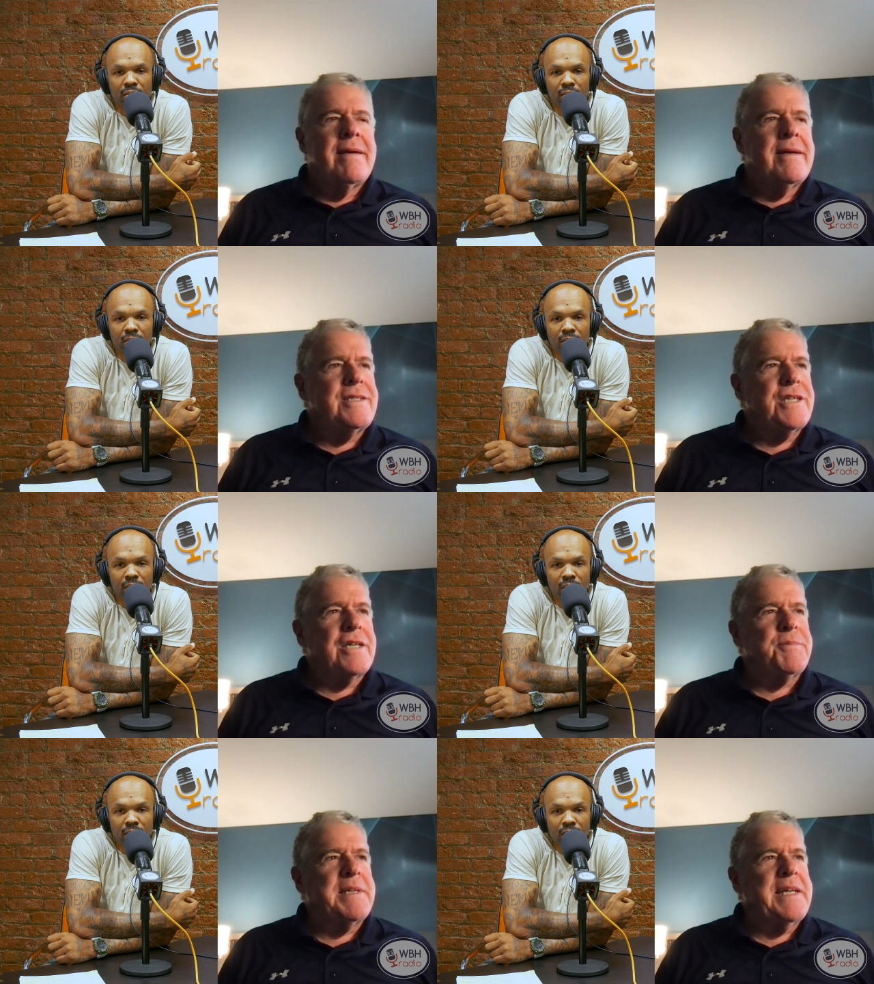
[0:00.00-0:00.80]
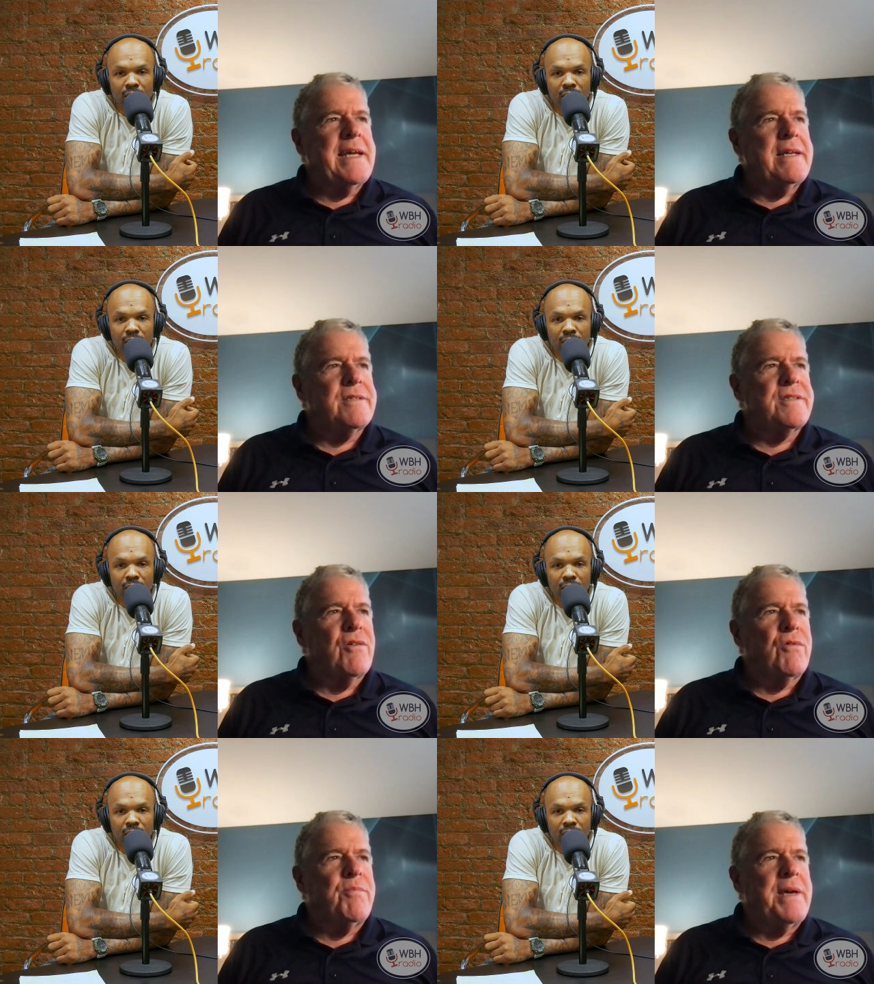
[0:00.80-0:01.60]
Speaker 1: And Josh McDaniels
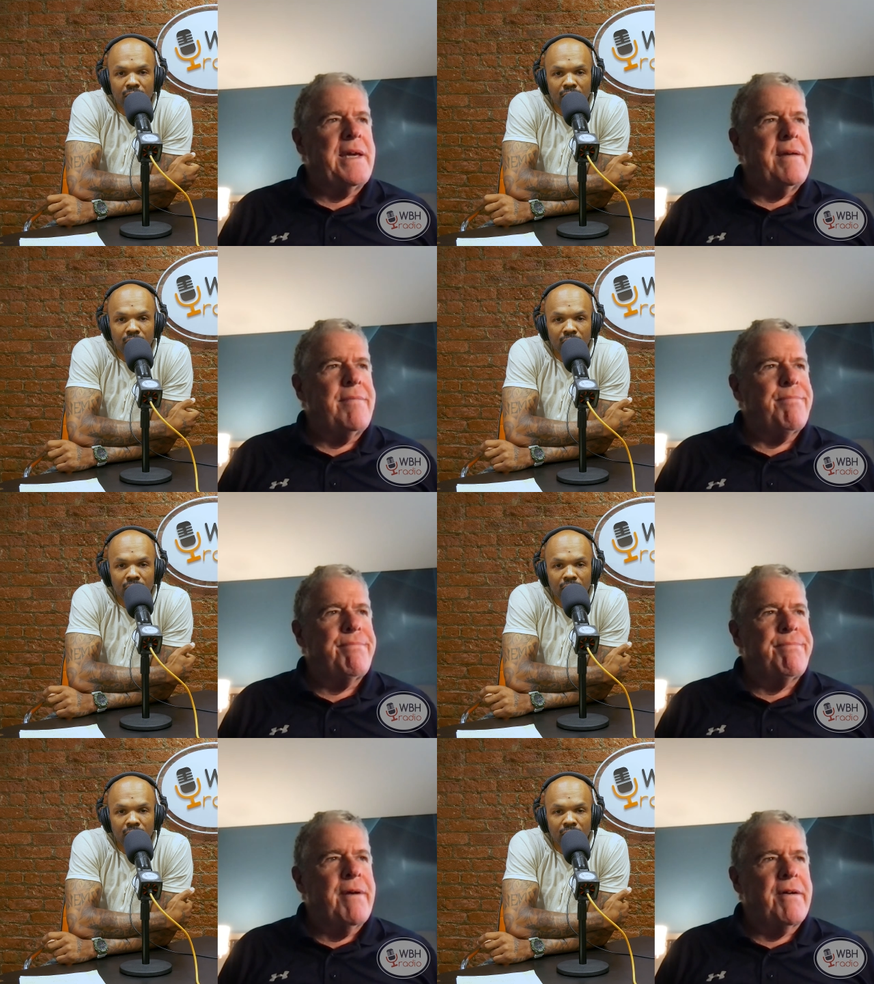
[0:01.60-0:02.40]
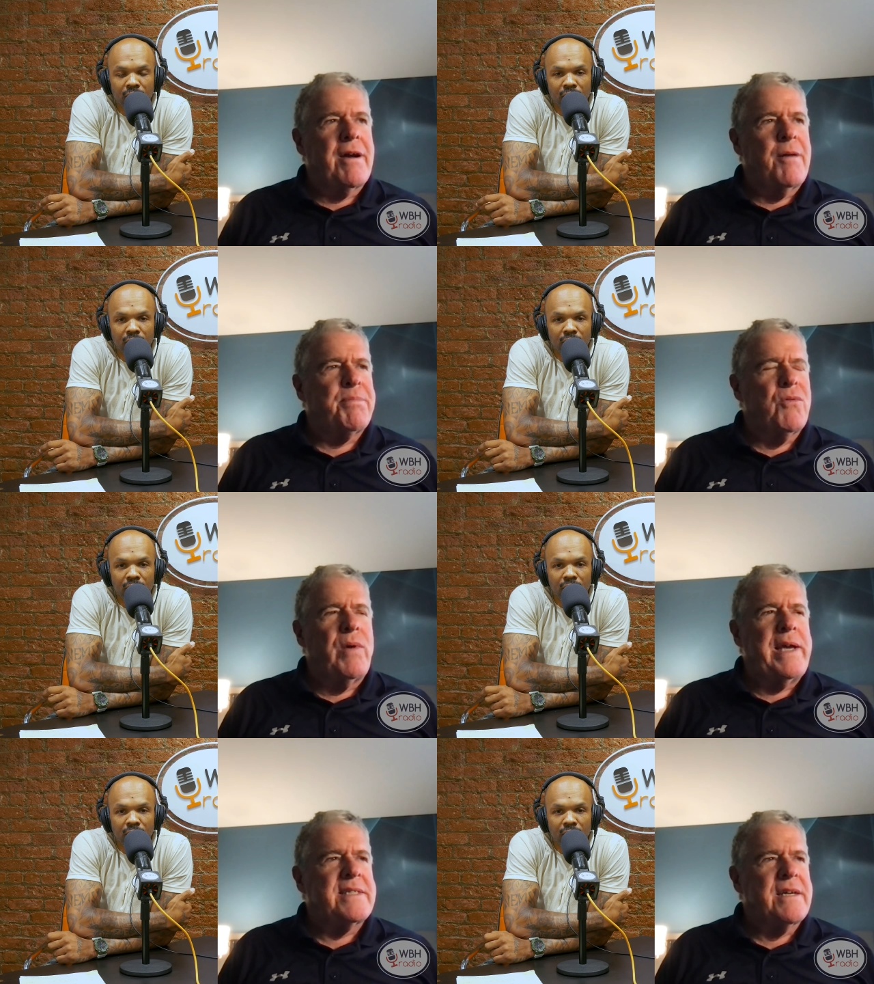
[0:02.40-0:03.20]
told me a couple of
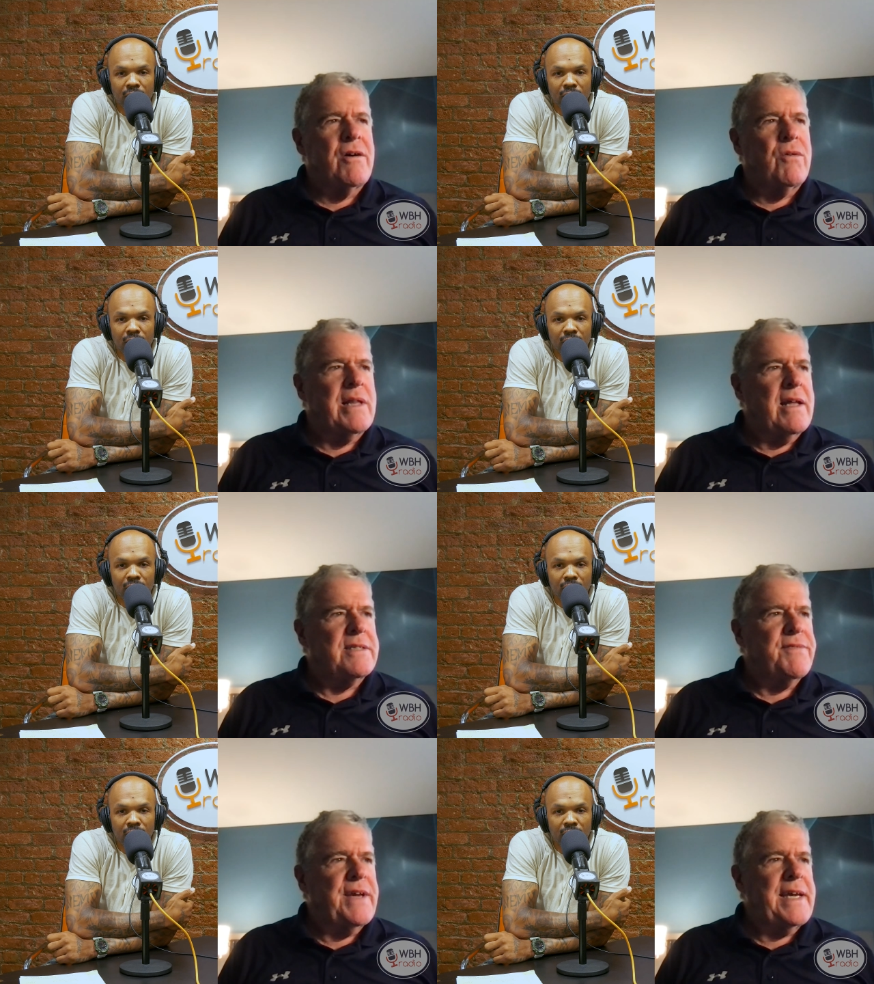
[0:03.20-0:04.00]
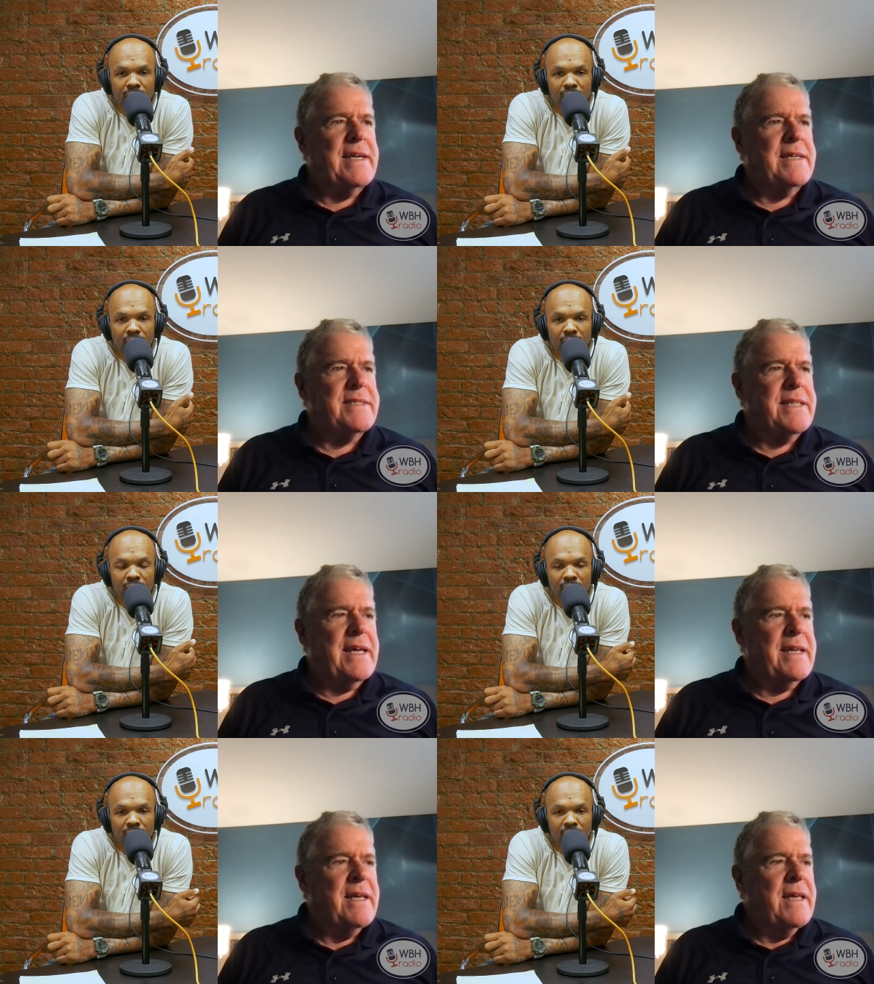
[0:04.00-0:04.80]
weeks ago in Las Vegas
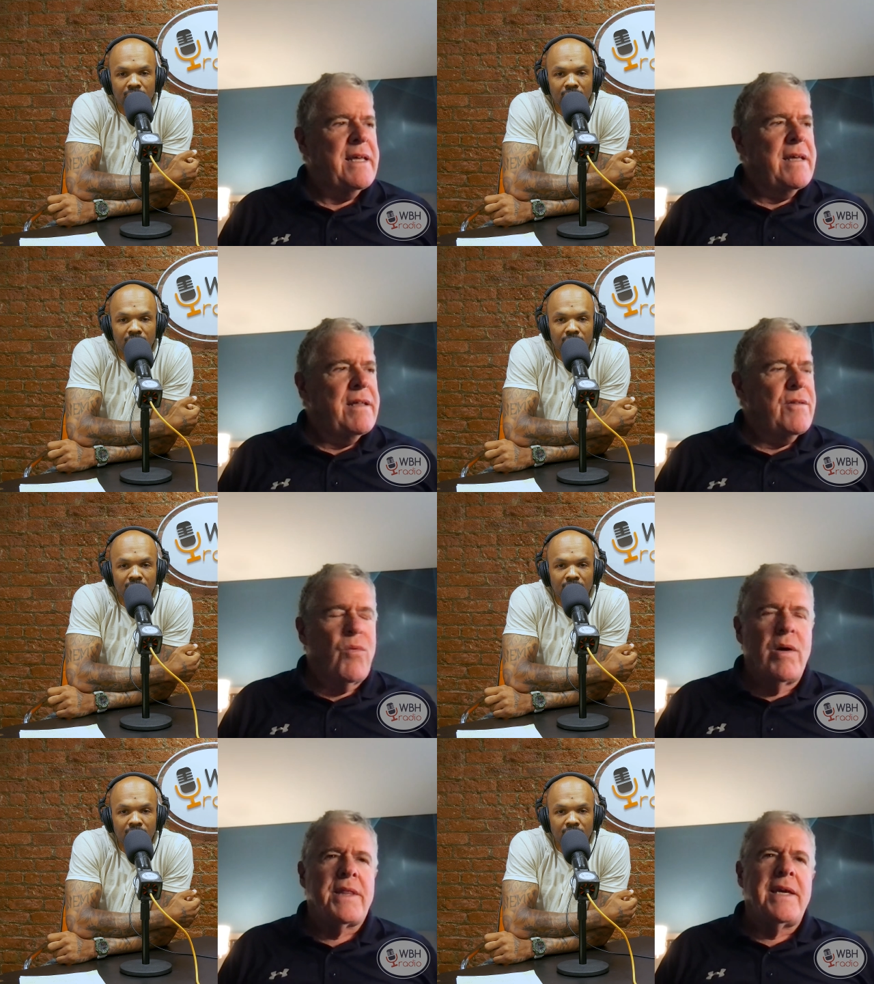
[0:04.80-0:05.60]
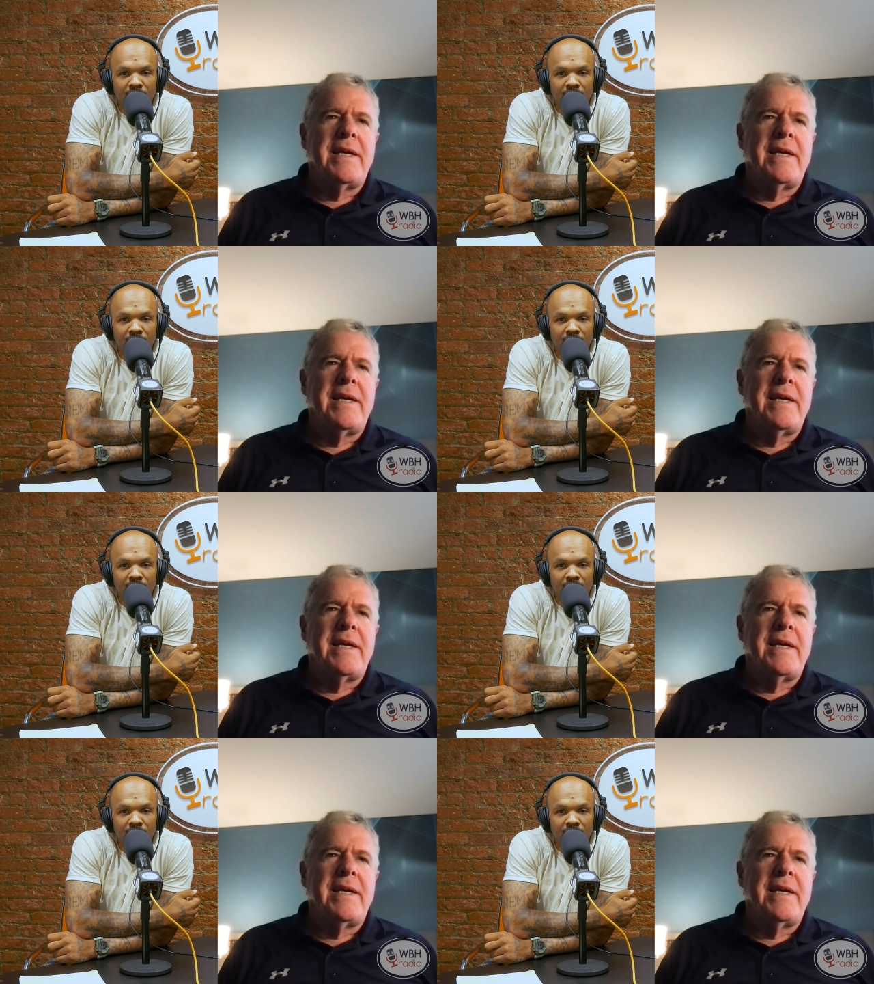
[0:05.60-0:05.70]
that the one thing